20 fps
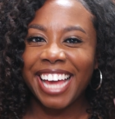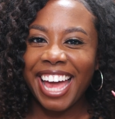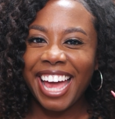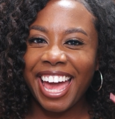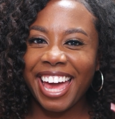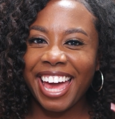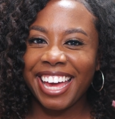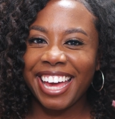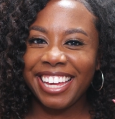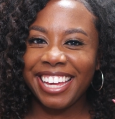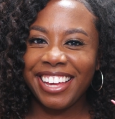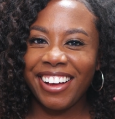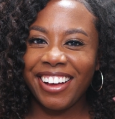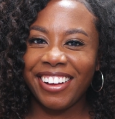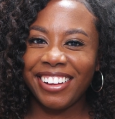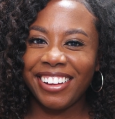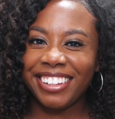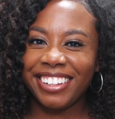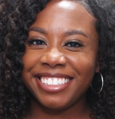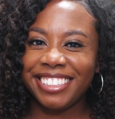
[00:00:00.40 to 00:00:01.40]
Hey
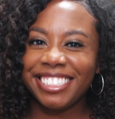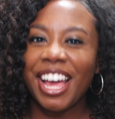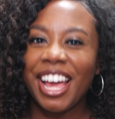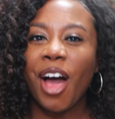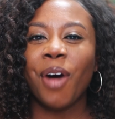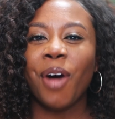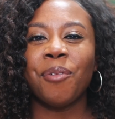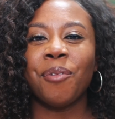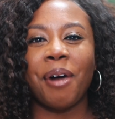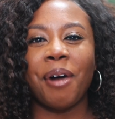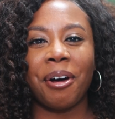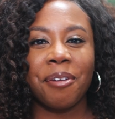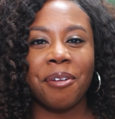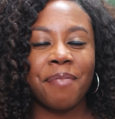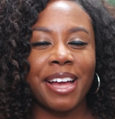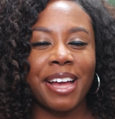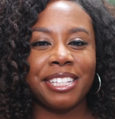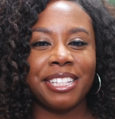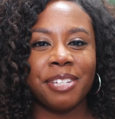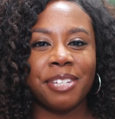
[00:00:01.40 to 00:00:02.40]
y'all, welcome
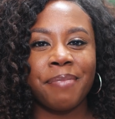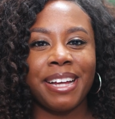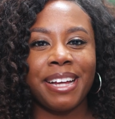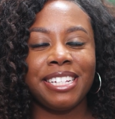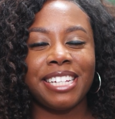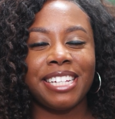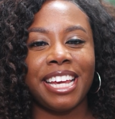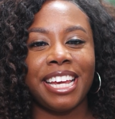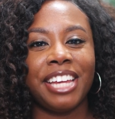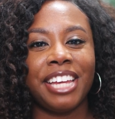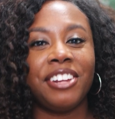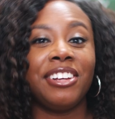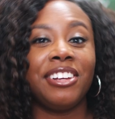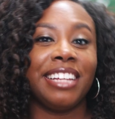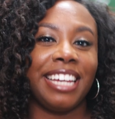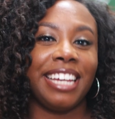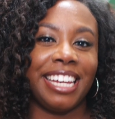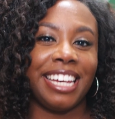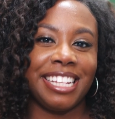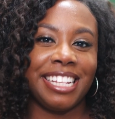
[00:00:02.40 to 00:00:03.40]
back to my
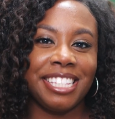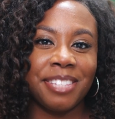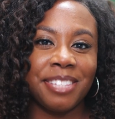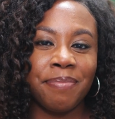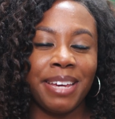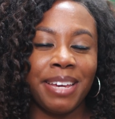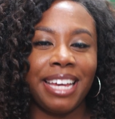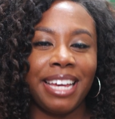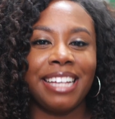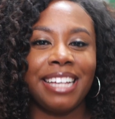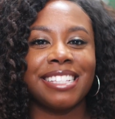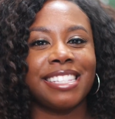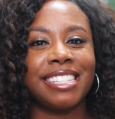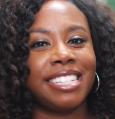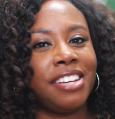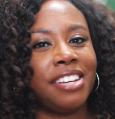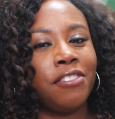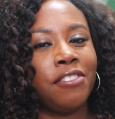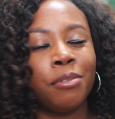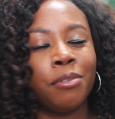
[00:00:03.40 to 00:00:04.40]
channel. It's me,
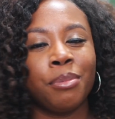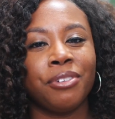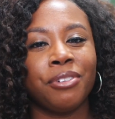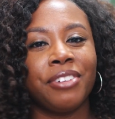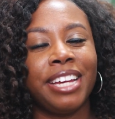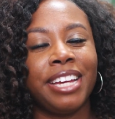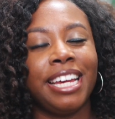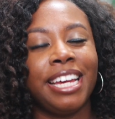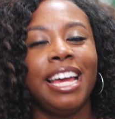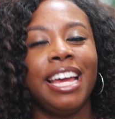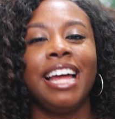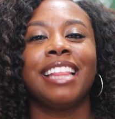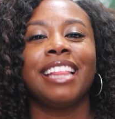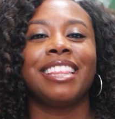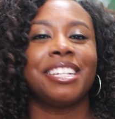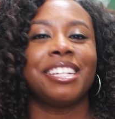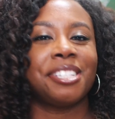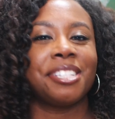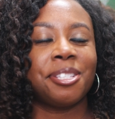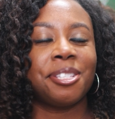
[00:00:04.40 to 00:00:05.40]
Stevie Marie,
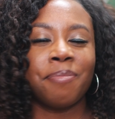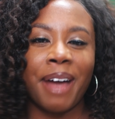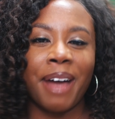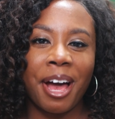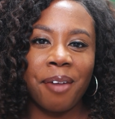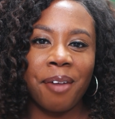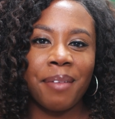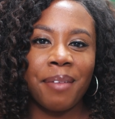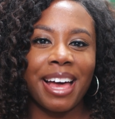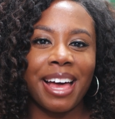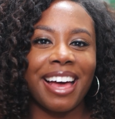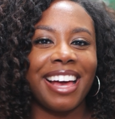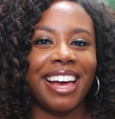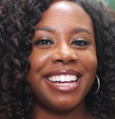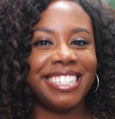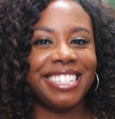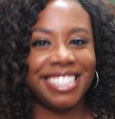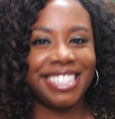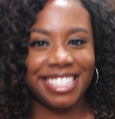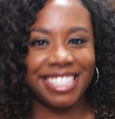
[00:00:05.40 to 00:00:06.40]
the smile
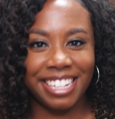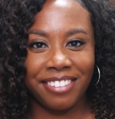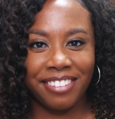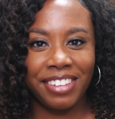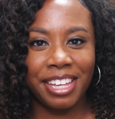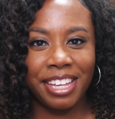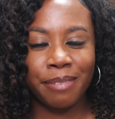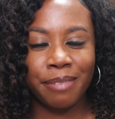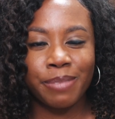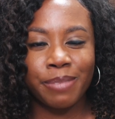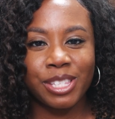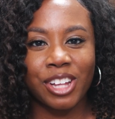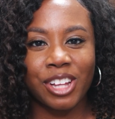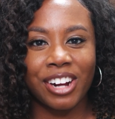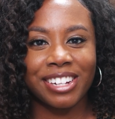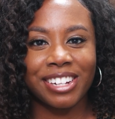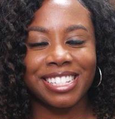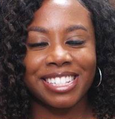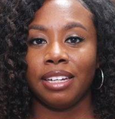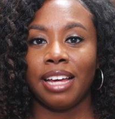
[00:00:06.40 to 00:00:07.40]
behind
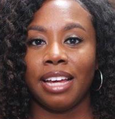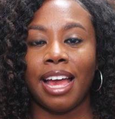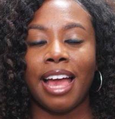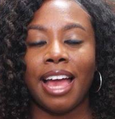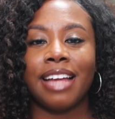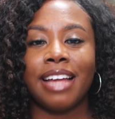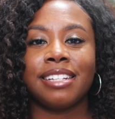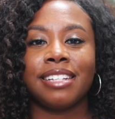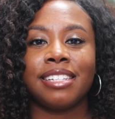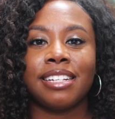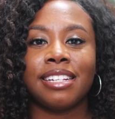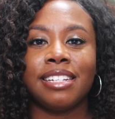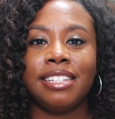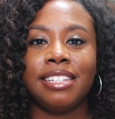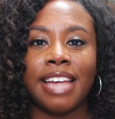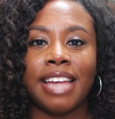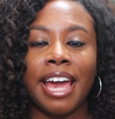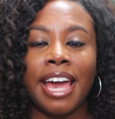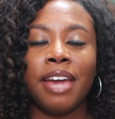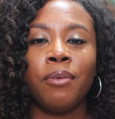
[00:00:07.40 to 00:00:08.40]
StevieMStarks. And
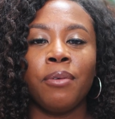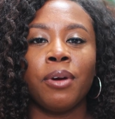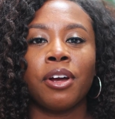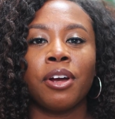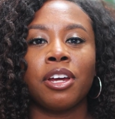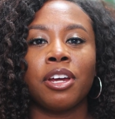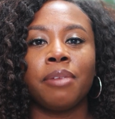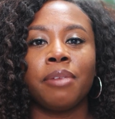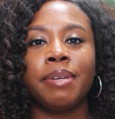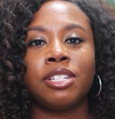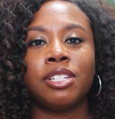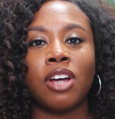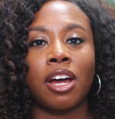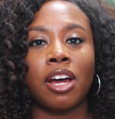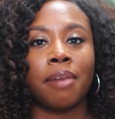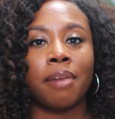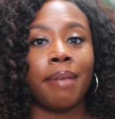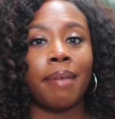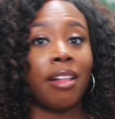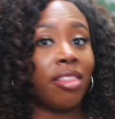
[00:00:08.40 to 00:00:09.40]
today we're going to be
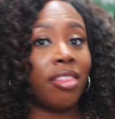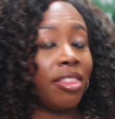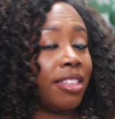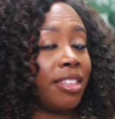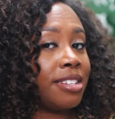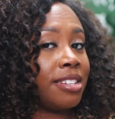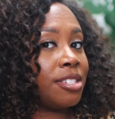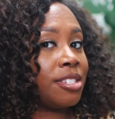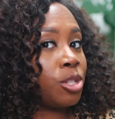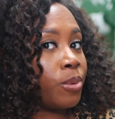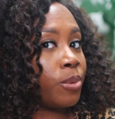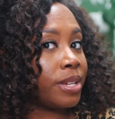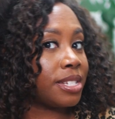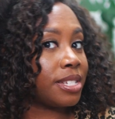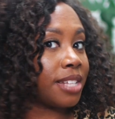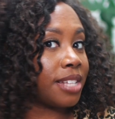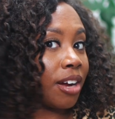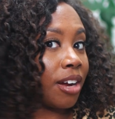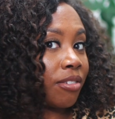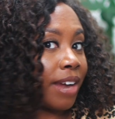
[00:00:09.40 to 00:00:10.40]
talking about this
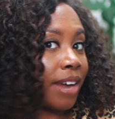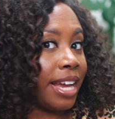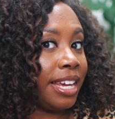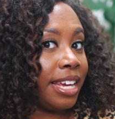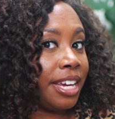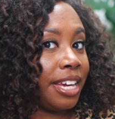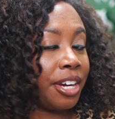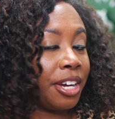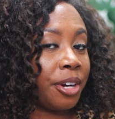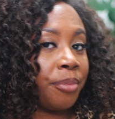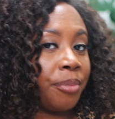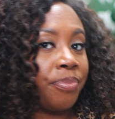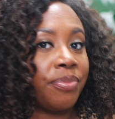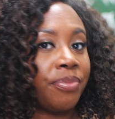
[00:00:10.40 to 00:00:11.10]
Twistout right here